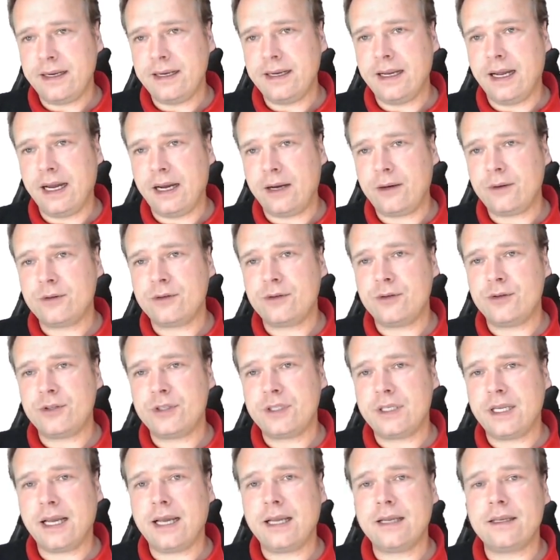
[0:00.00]
and how to
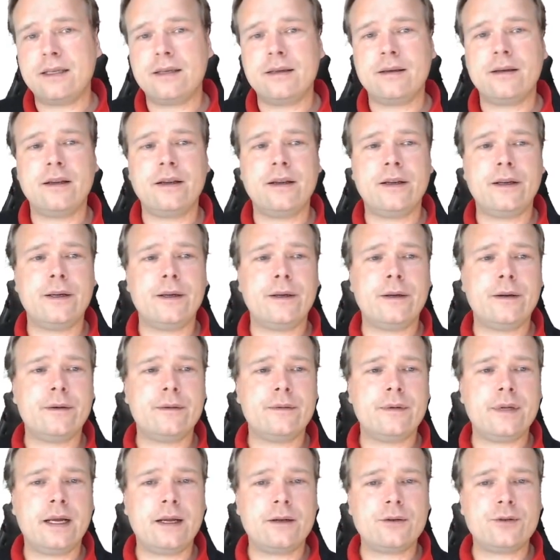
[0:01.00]
start
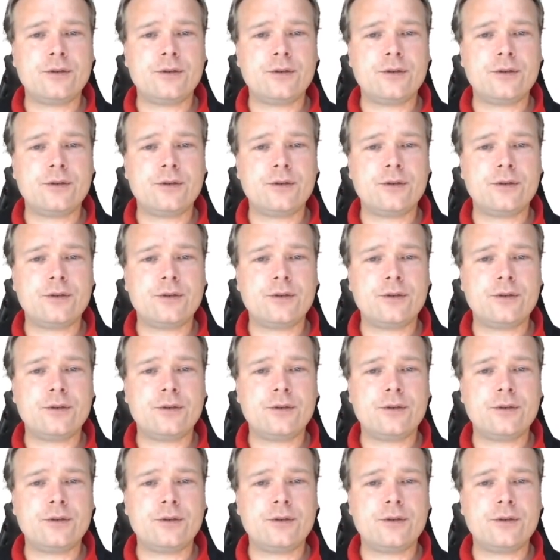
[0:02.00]
doing